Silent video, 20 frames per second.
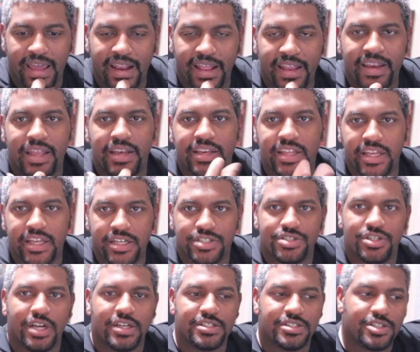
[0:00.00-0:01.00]
And then
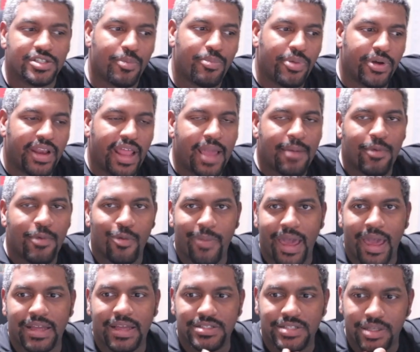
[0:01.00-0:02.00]
deconstruct is going to put ammo
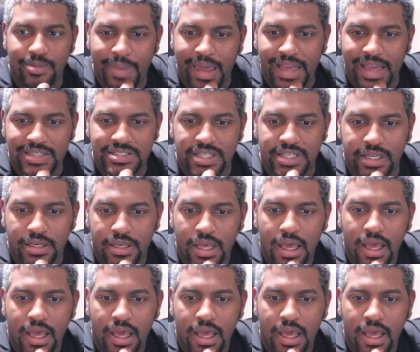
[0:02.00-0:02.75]
back into the magazine.